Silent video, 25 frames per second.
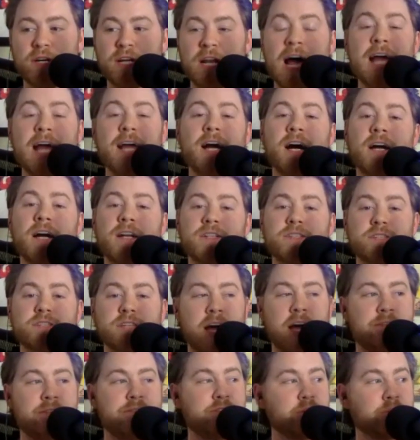And
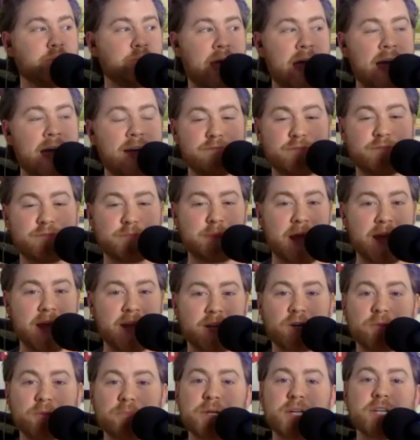I feel bad for
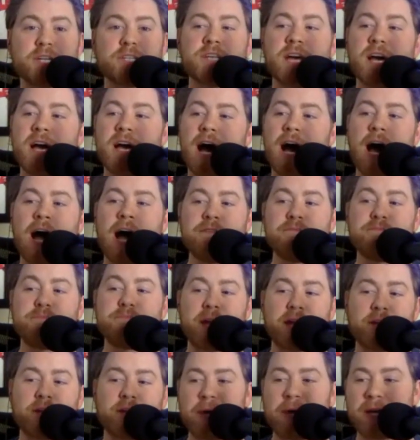Baker because I've
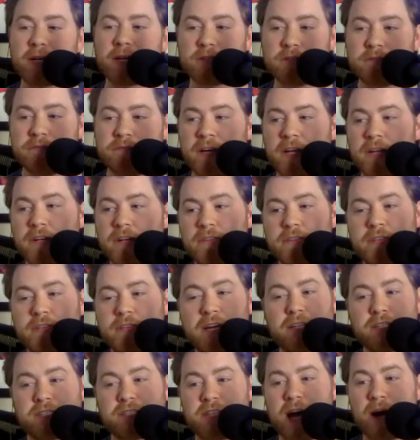been a Baker defender.
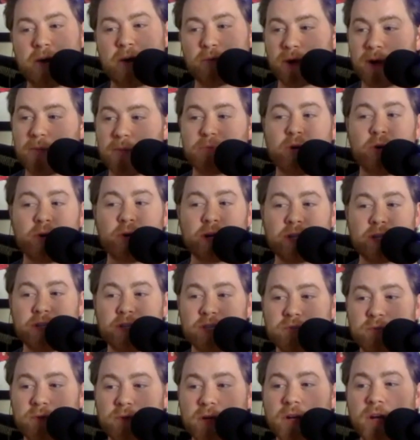That is not where I'm going on
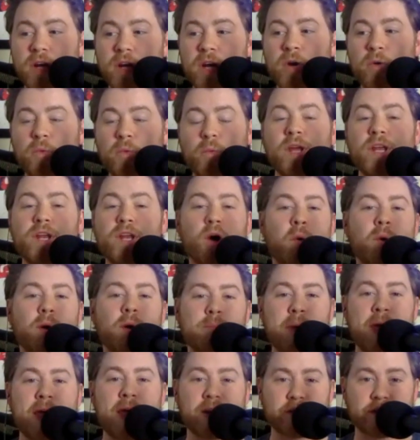this one. We know
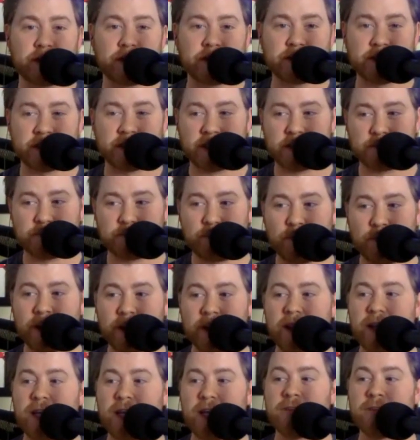what Baker is at this point.